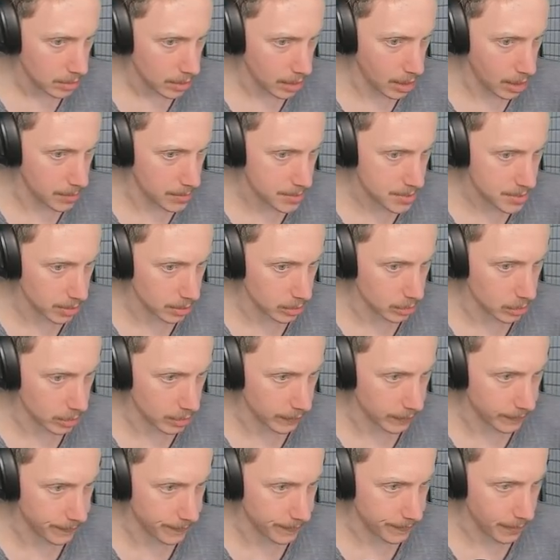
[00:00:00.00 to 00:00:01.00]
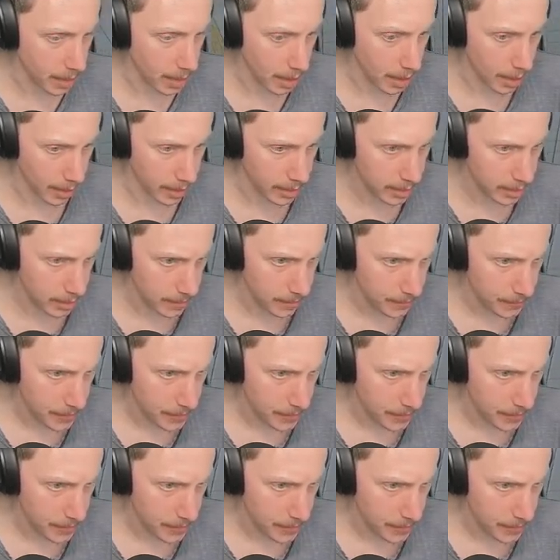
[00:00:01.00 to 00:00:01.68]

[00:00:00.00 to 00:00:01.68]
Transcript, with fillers: absolutely fine.